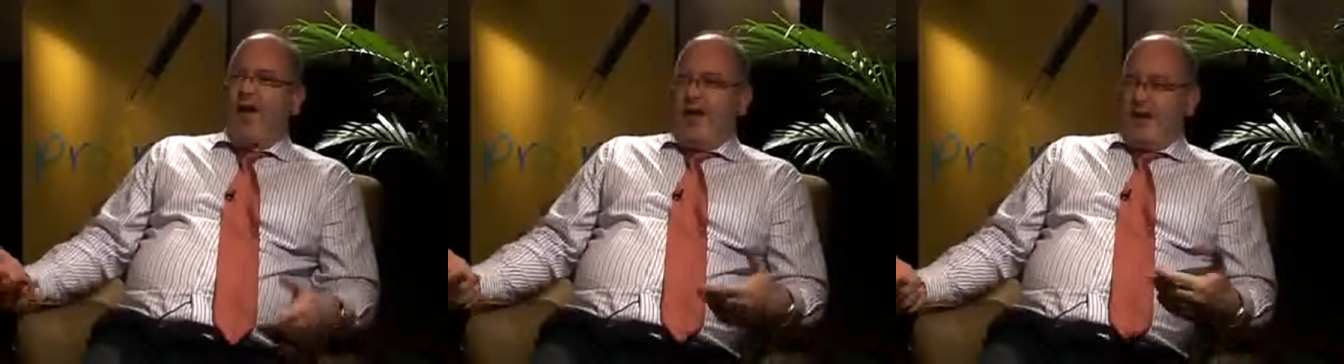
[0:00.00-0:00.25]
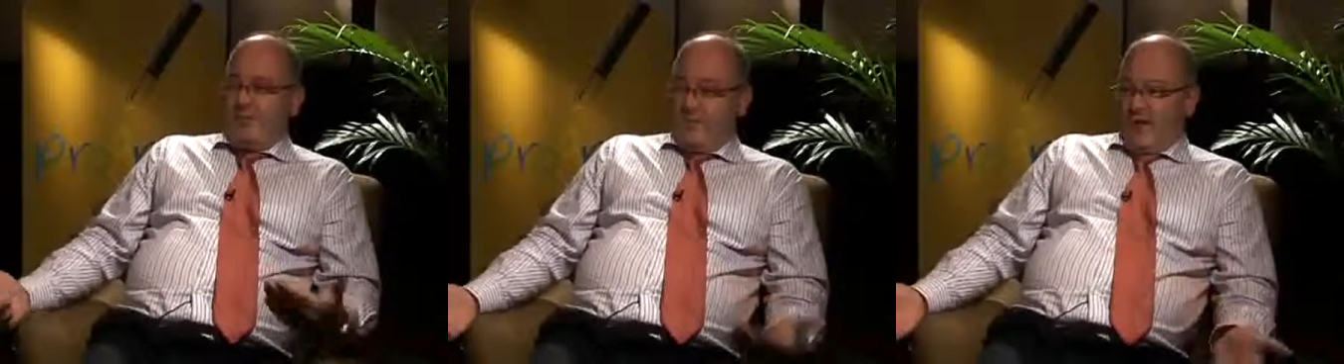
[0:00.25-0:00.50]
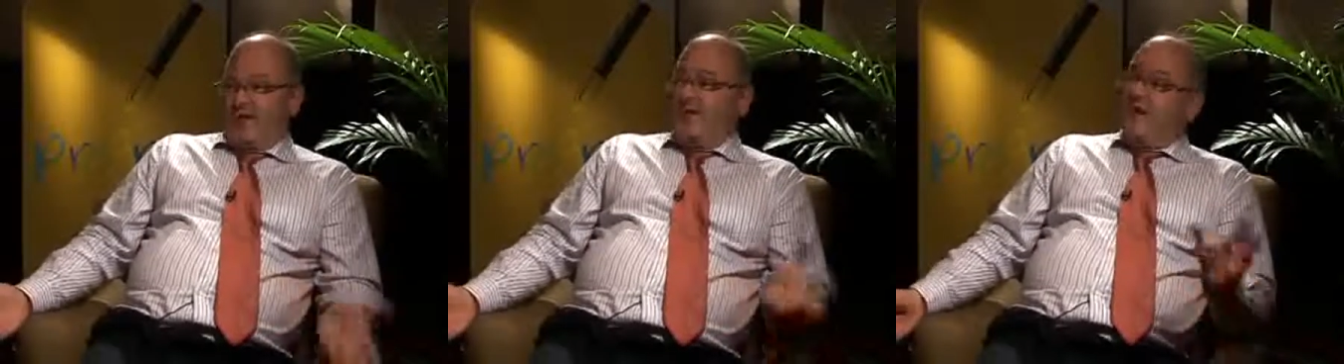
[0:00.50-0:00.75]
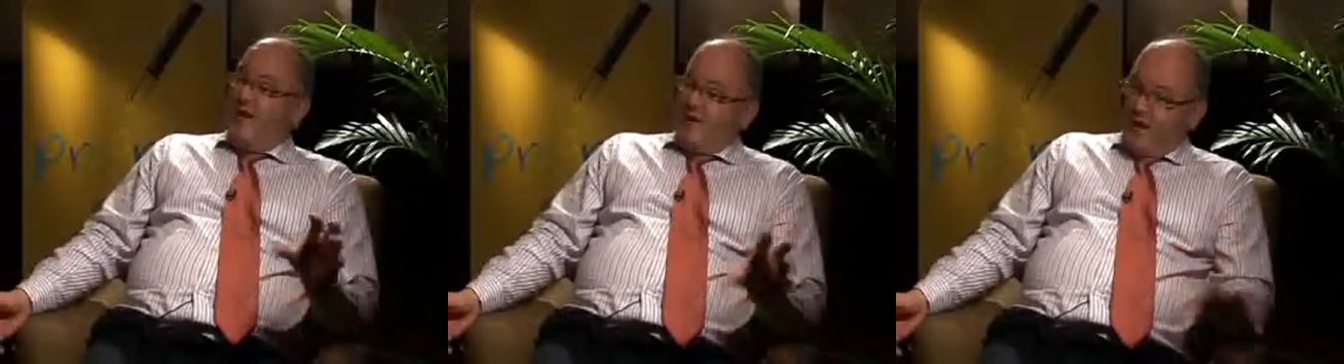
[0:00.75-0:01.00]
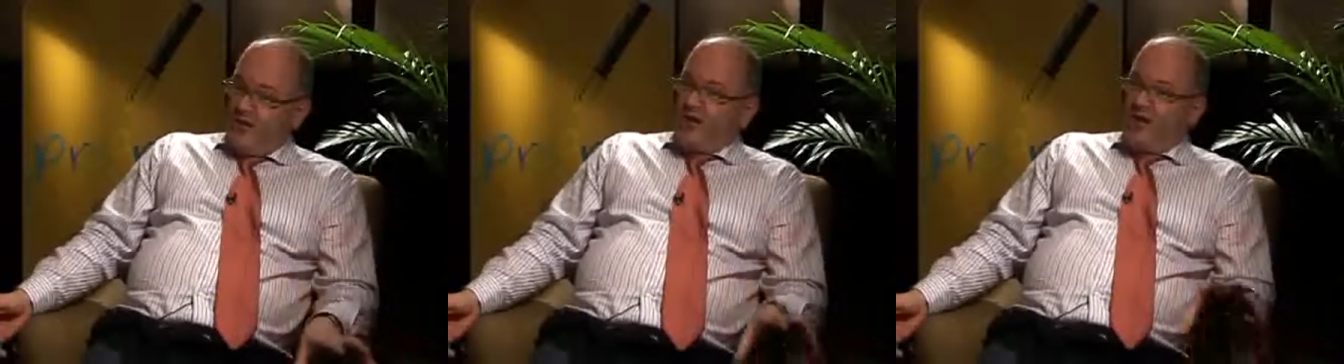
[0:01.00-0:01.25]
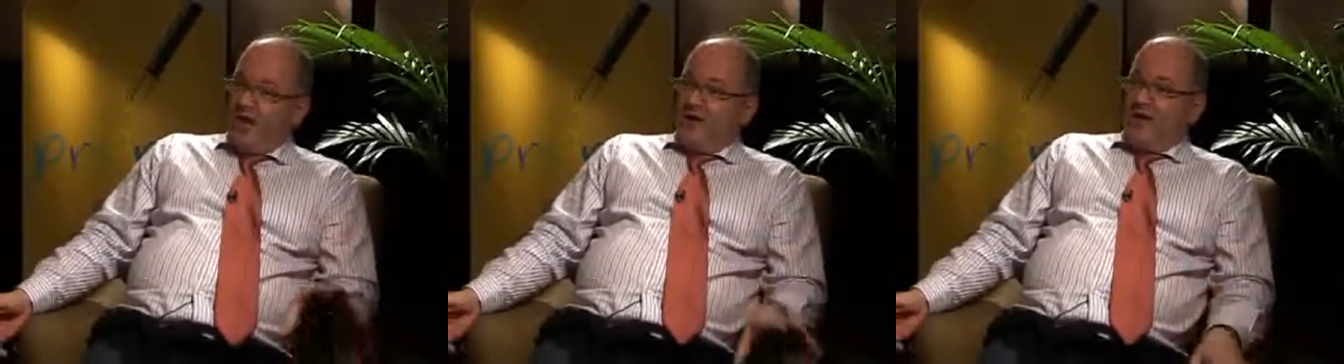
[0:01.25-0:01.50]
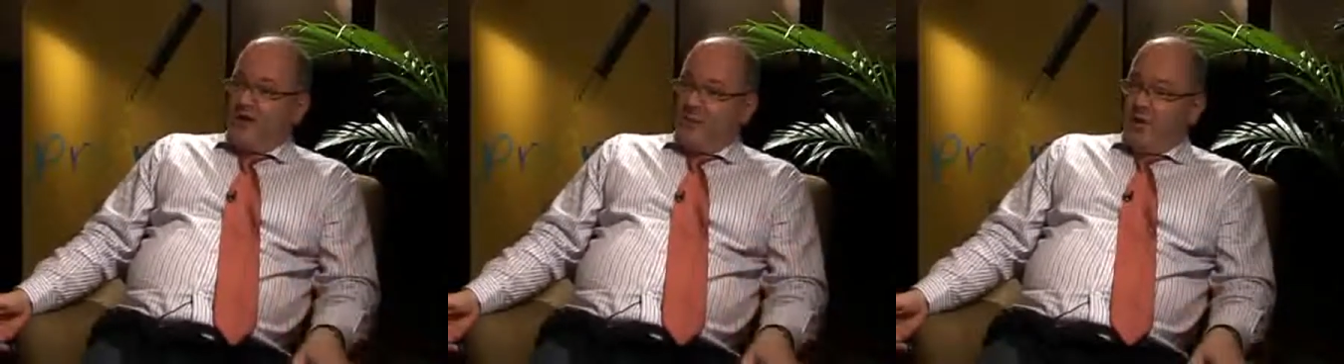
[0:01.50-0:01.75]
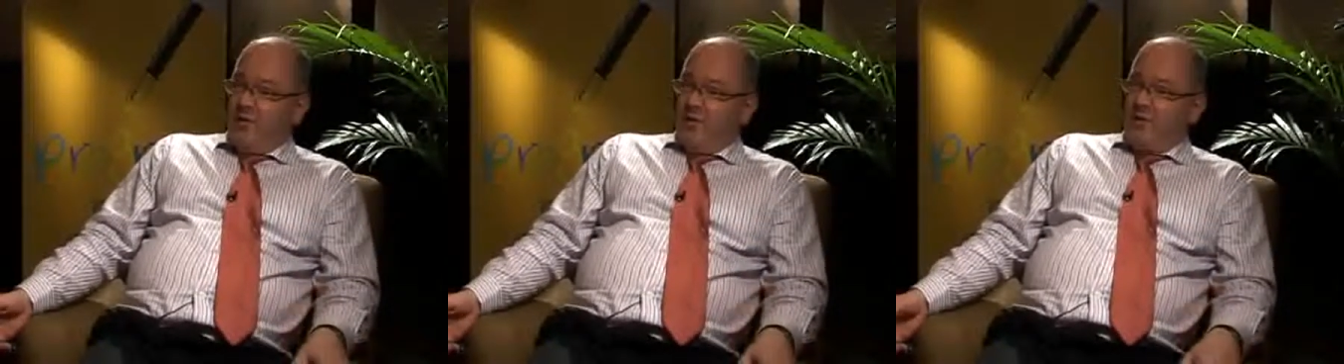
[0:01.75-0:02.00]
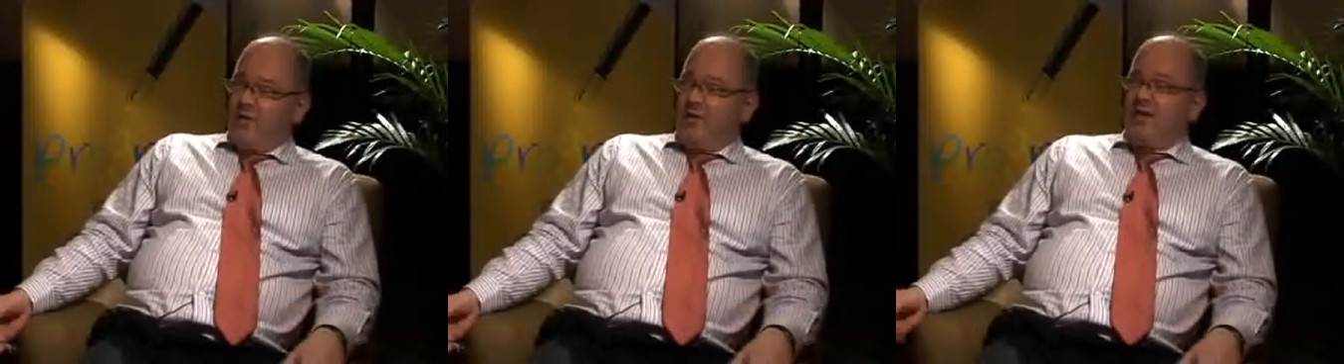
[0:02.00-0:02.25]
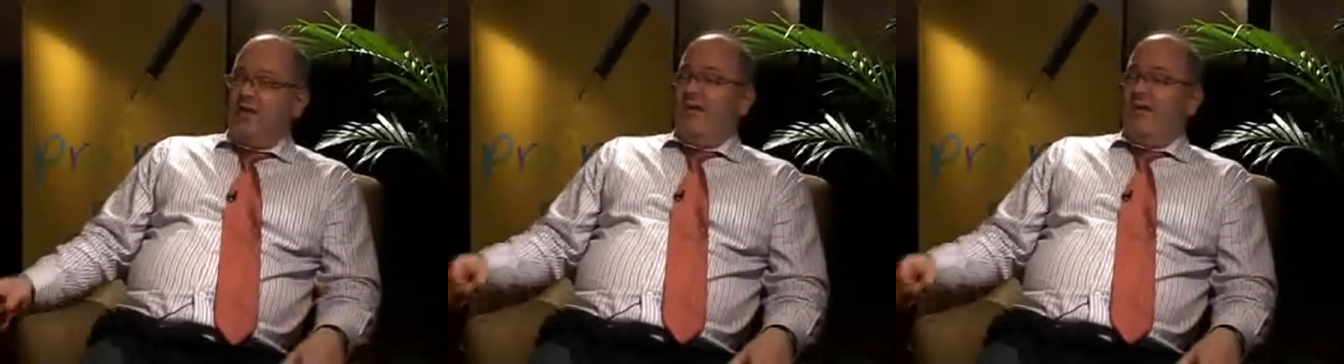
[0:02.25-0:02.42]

As I said, in Chennai at the moment.